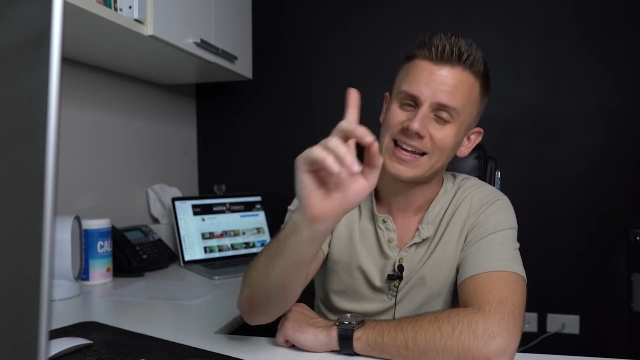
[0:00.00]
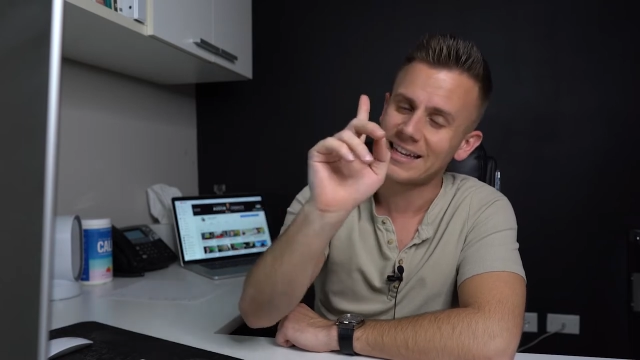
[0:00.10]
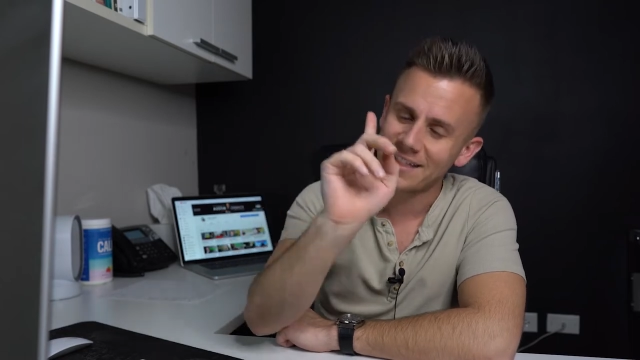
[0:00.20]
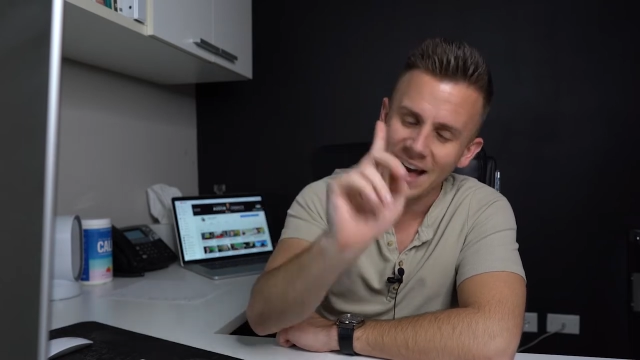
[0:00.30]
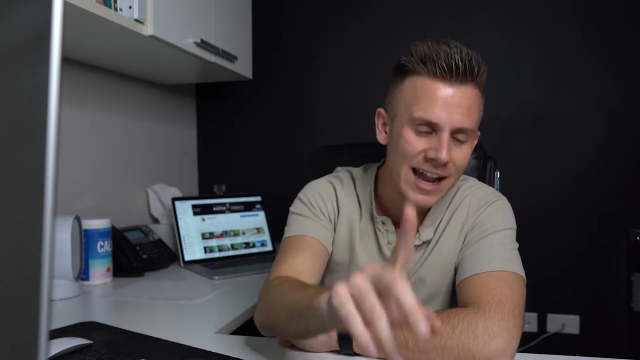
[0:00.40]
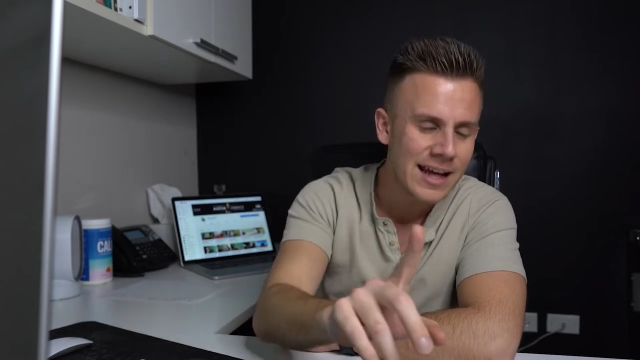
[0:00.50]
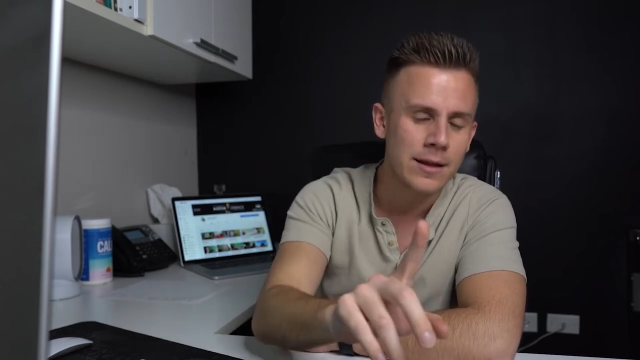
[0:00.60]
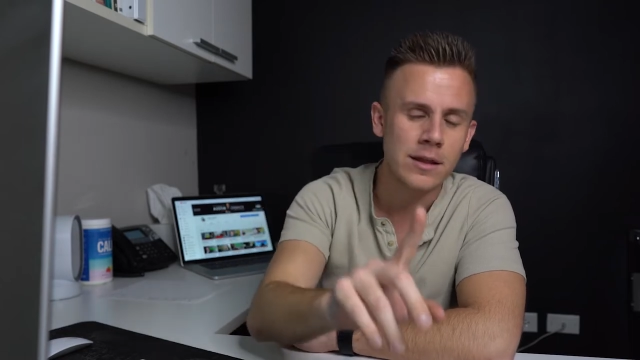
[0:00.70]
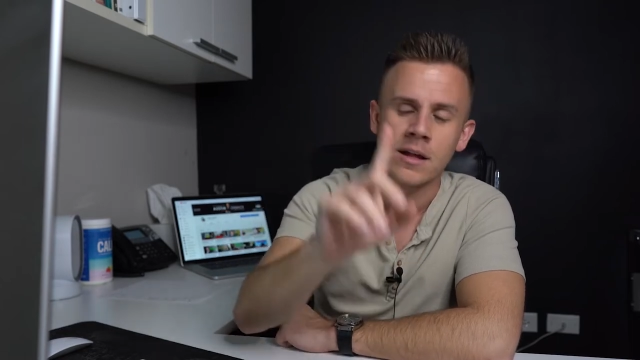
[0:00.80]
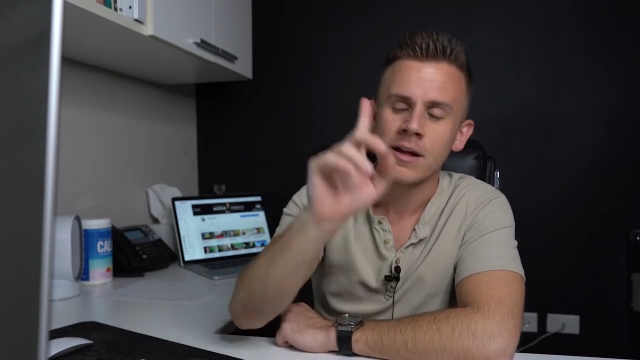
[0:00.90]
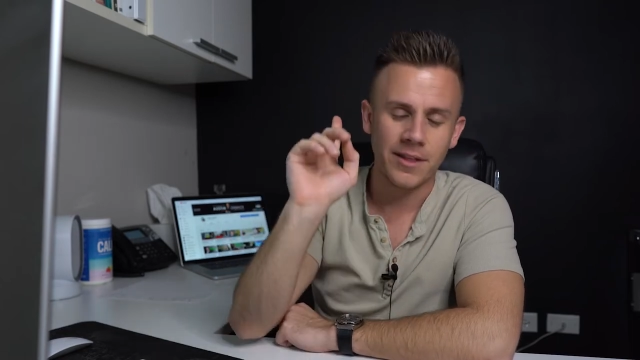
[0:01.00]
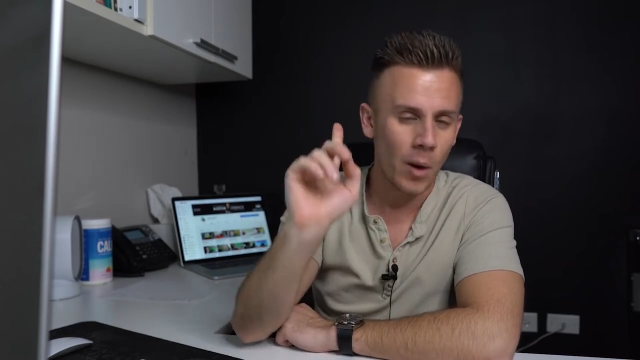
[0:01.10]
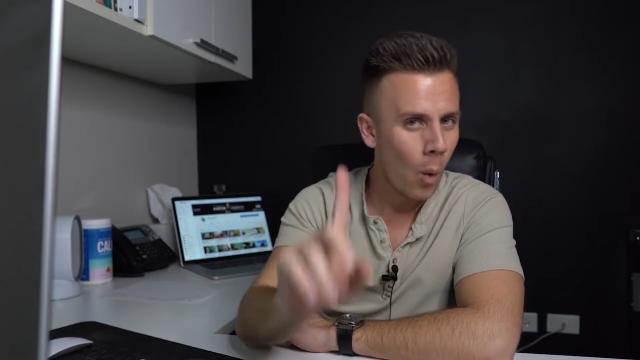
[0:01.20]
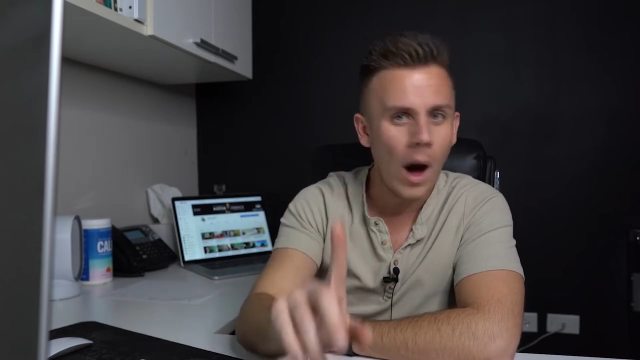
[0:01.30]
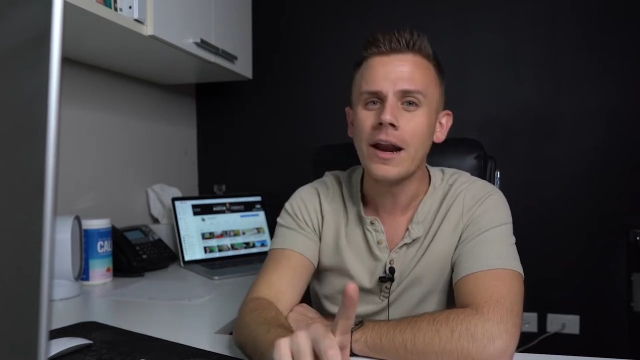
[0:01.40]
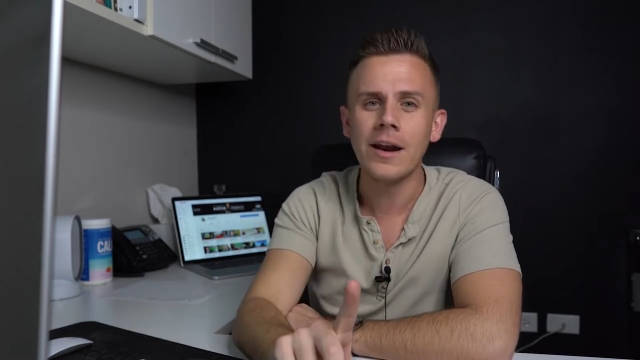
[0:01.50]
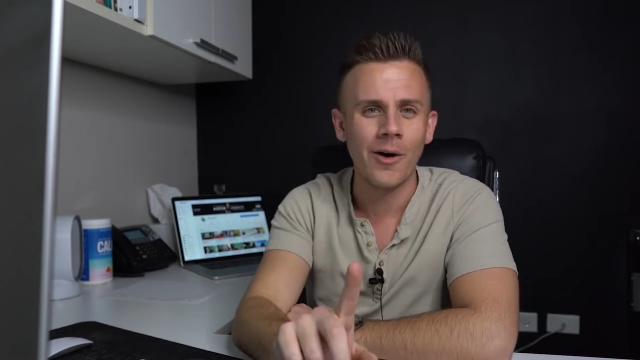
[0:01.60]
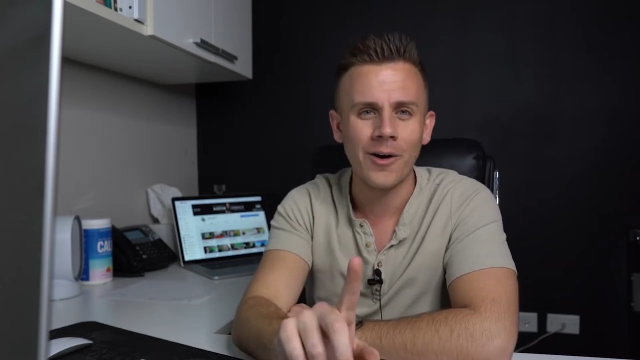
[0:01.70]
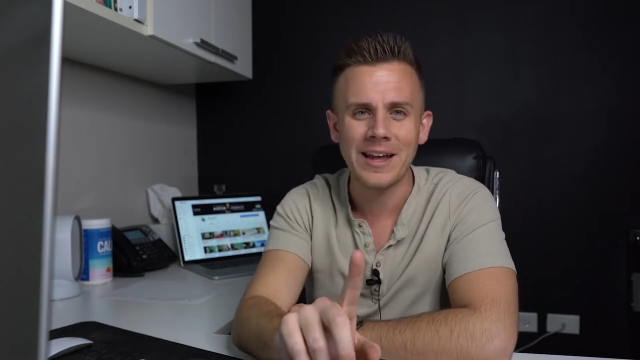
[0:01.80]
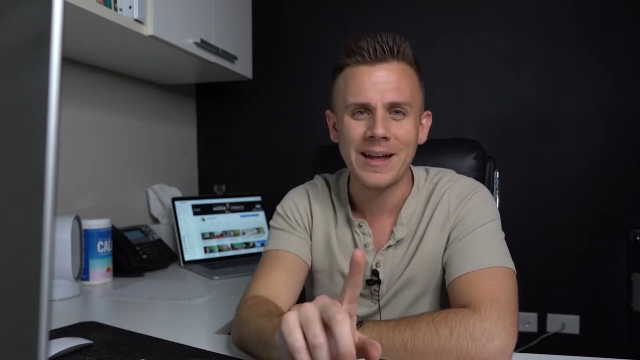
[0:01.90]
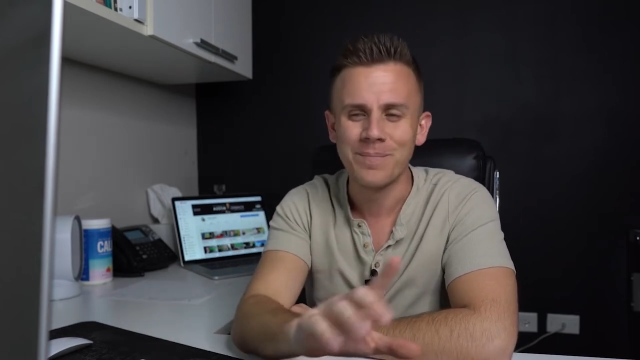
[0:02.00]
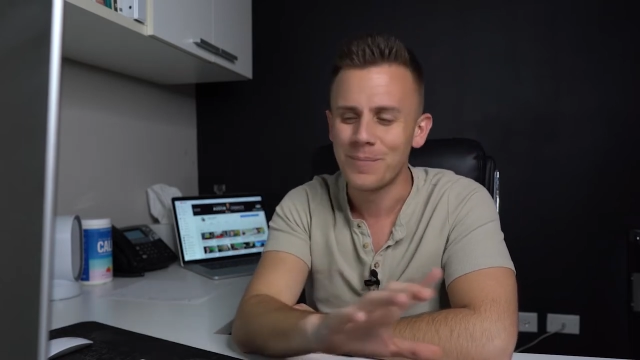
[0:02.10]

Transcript: and that is the one and only,